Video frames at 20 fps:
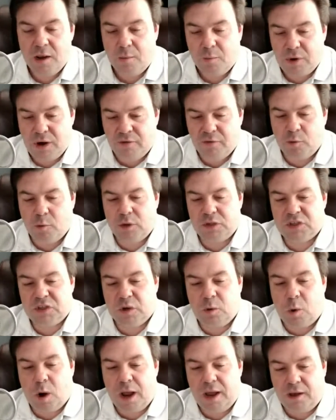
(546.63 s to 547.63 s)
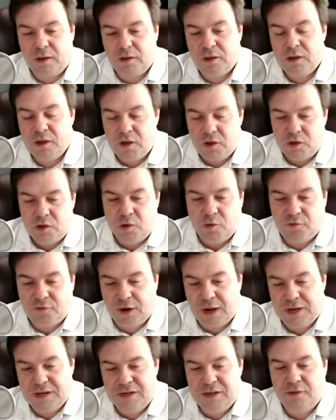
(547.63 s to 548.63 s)
but every once in a while, you'll
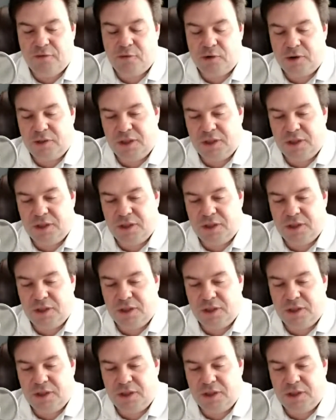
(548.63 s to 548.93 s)
find different